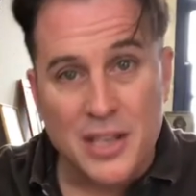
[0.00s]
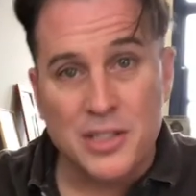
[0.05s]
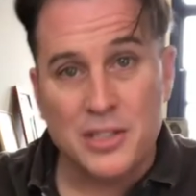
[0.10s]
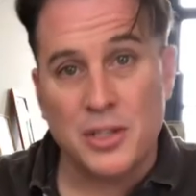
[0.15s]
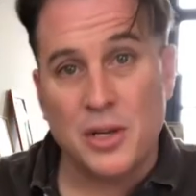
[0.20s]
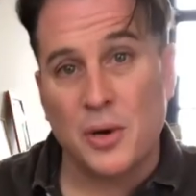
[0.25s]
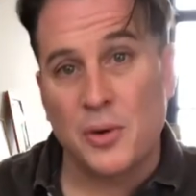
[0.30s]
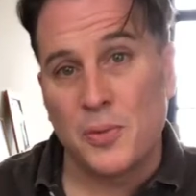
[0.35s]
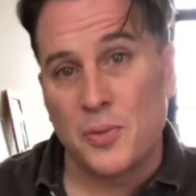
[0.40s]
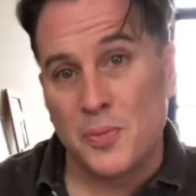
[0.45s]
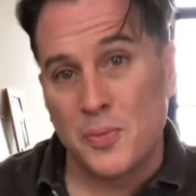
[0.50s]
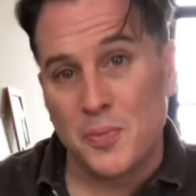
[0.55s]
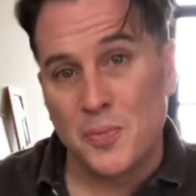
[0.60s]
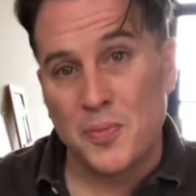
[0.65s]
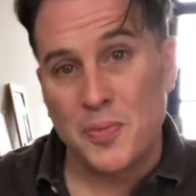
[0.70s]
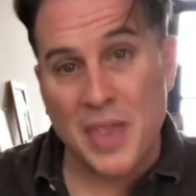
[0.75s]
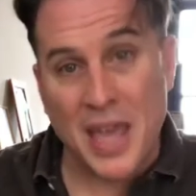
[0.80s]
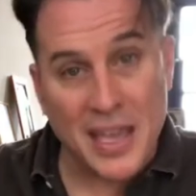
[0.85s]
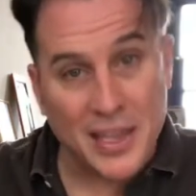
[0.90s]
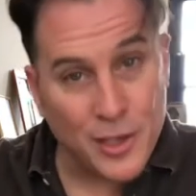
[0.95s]
So
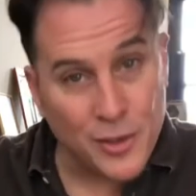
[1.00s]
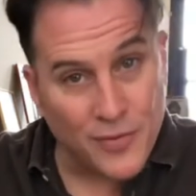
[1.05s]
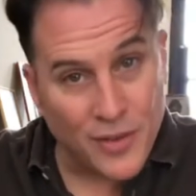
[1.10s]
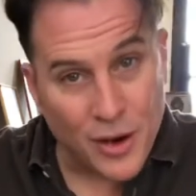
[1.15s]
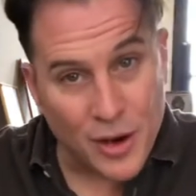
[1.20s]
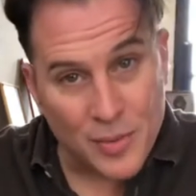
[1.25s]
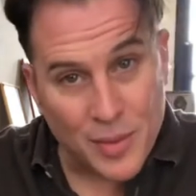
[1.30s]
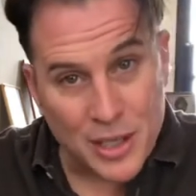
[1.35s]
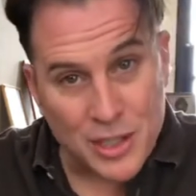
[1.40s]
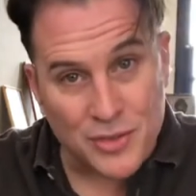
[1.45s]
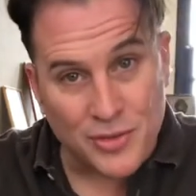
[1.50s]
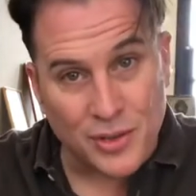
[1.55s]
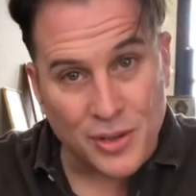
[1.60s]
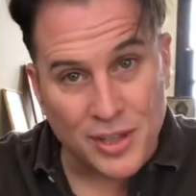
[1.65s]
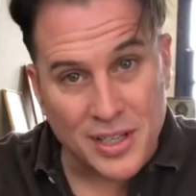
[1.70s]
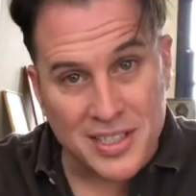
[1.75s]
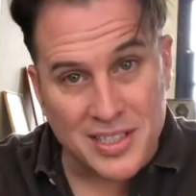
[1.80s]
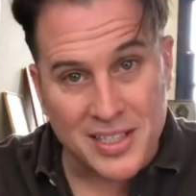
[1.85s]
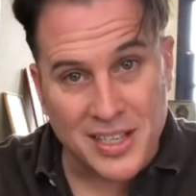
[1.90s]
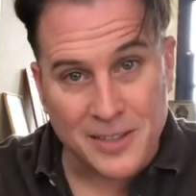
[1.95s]
thank you very much
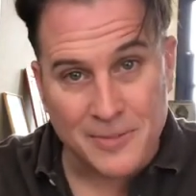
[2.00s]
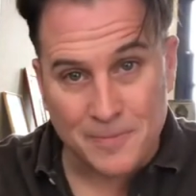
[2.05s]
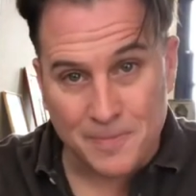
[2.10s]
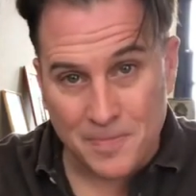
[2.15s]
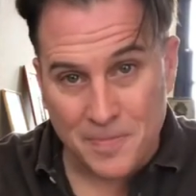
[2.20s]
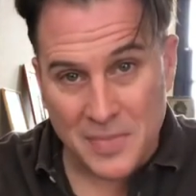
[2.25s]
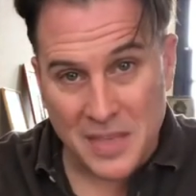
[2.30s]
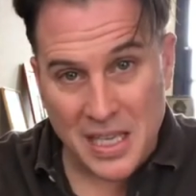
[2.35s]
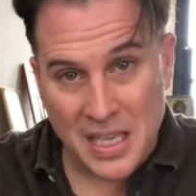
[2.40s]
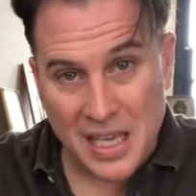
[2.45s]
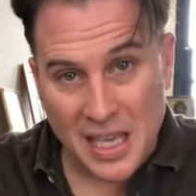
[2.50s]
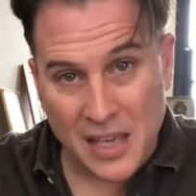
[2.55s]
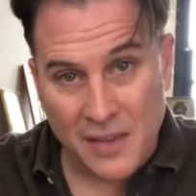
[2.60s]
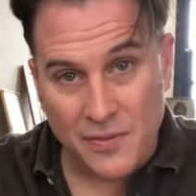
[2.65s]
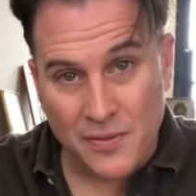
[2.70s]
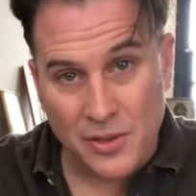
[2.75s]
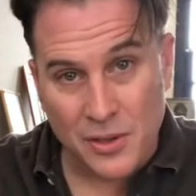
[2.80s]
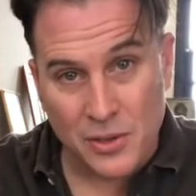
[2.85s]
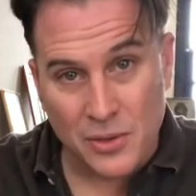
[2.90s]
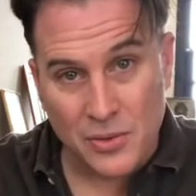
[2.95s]
for listening.
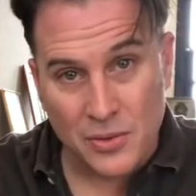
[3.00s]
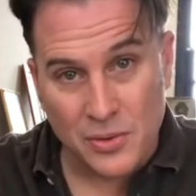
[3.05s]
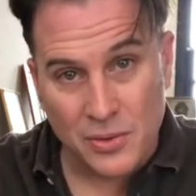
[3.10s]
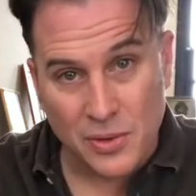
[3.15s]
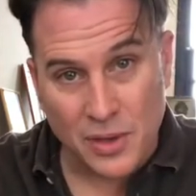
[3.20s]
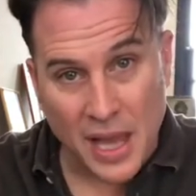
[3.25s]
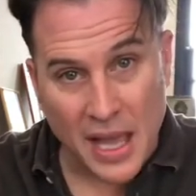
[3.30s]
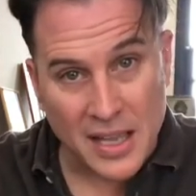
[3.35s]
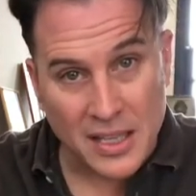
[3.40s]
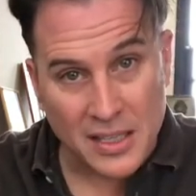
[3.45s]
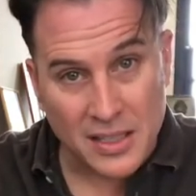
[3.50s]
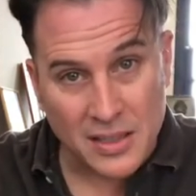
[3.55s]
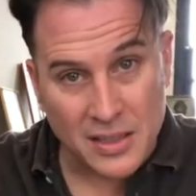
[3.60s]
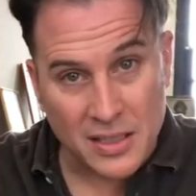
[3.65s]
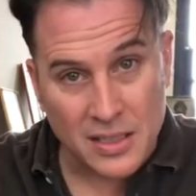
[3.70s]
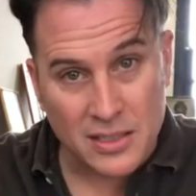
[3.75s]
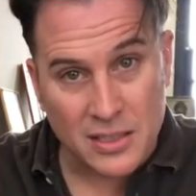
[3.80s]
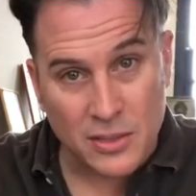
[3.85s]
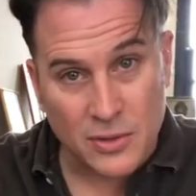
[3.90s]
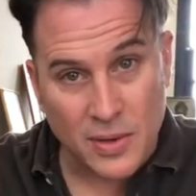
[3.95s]
If you
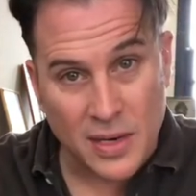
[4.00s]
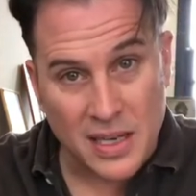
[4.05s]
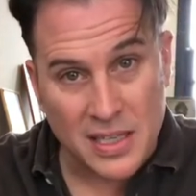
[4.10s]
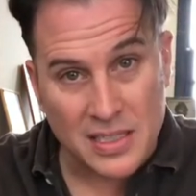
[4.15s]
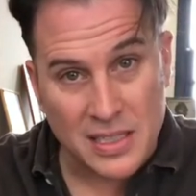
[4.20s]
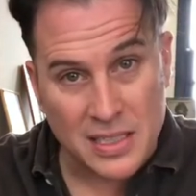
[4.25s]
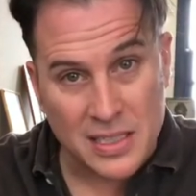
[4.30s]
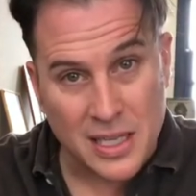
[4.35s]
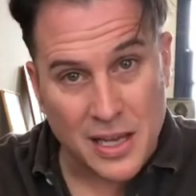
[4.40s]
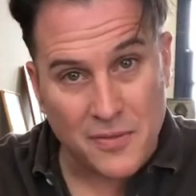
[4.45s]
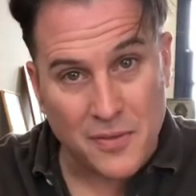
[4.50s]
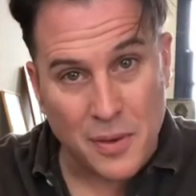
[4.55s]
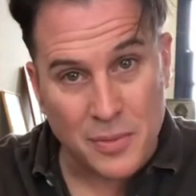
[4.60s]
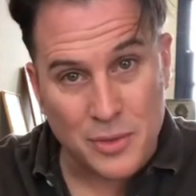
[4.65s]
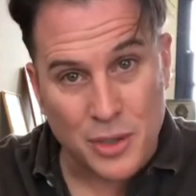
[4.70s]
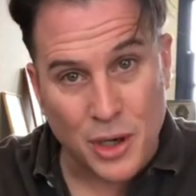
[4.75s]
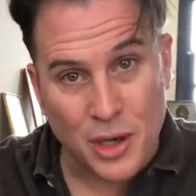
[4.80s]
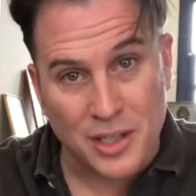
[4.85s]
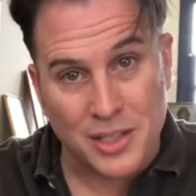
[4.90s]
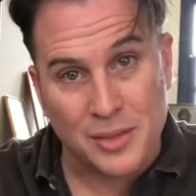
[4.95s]
like this crazy stuff
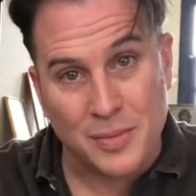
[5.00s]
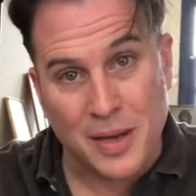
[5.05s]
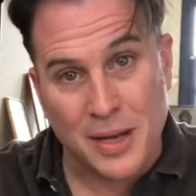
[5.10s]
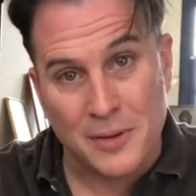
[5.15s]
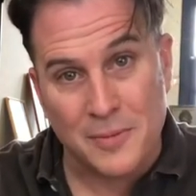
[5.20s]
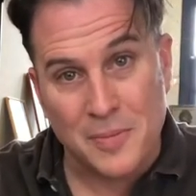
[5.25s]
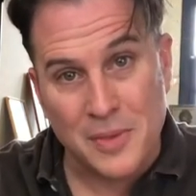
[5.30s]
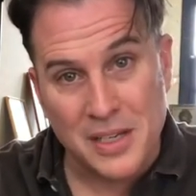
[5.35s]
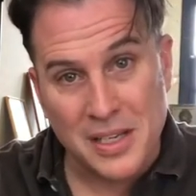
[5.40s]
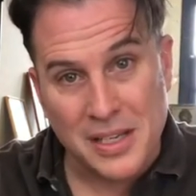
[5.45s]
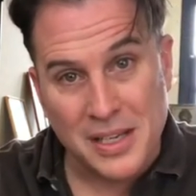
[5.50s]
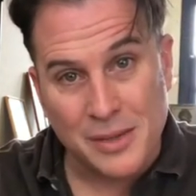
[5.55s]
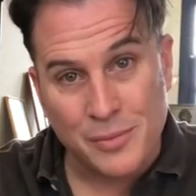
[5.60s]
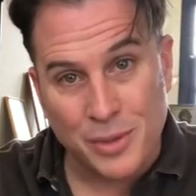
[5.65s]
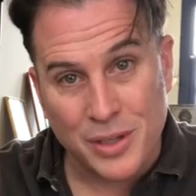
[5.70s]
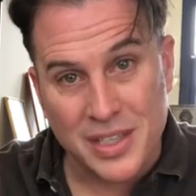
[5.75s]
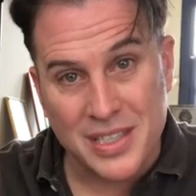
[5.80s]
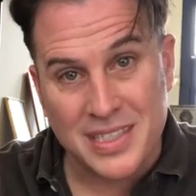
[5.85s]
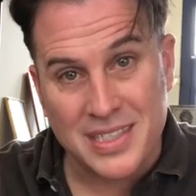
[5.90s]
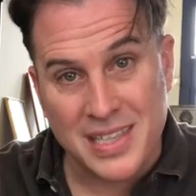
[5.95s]
I'm talking about,
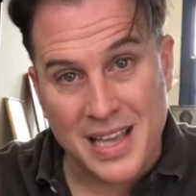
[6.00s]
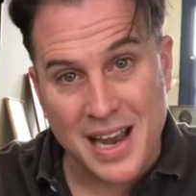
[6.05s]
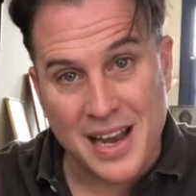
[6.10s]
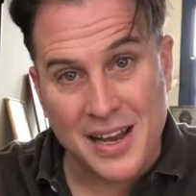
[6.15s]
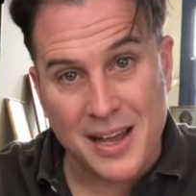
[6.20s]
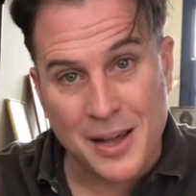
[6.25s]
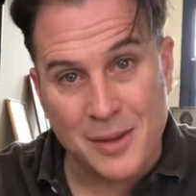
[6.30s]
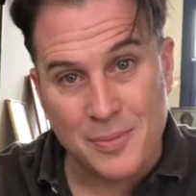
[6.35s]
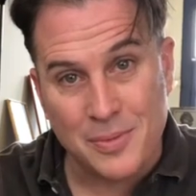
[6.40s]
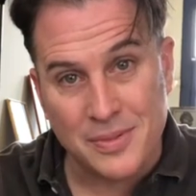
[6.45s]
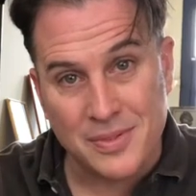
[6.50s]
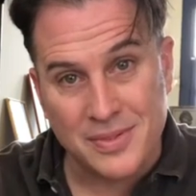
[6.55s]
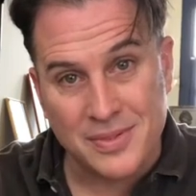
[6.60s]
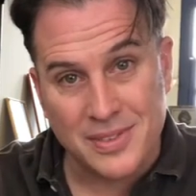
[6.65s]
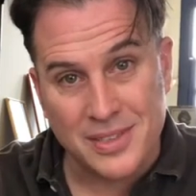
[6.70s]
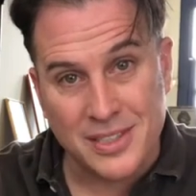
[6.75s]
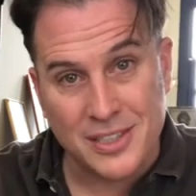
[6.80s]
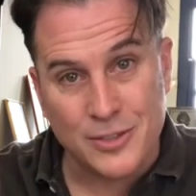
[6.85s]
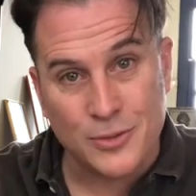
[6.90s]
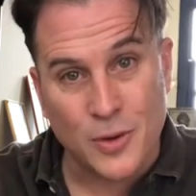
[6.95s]
please sign up
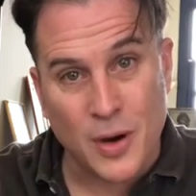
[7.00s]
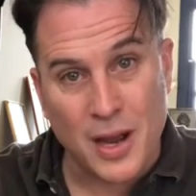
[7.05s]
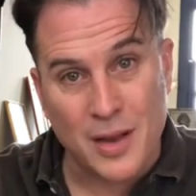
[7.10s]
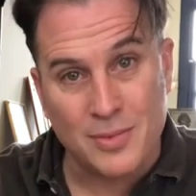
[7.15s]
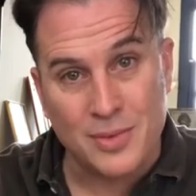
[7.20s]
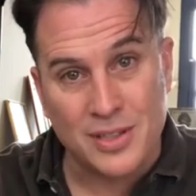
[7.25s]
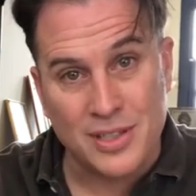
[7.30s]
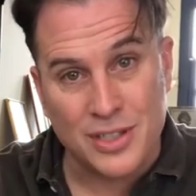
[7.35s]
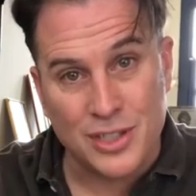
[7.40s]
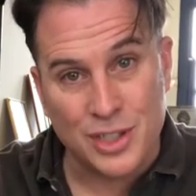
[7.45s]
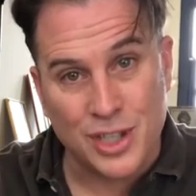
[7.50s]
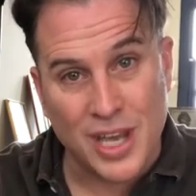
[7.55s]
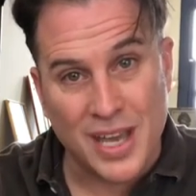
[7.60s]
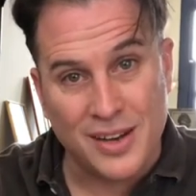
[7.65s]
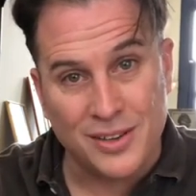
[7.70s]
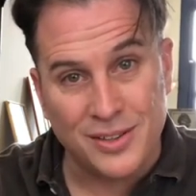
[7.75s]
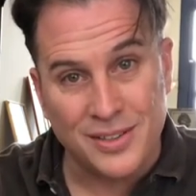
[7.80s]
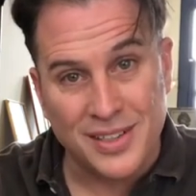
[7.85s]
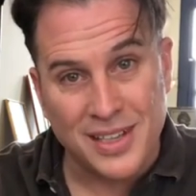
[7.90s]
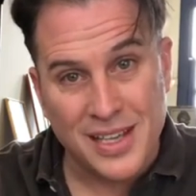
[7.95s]
and subscribe to this
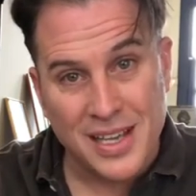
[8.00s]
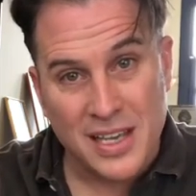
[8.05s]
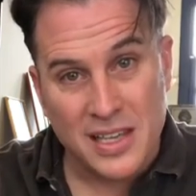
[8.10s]
channel.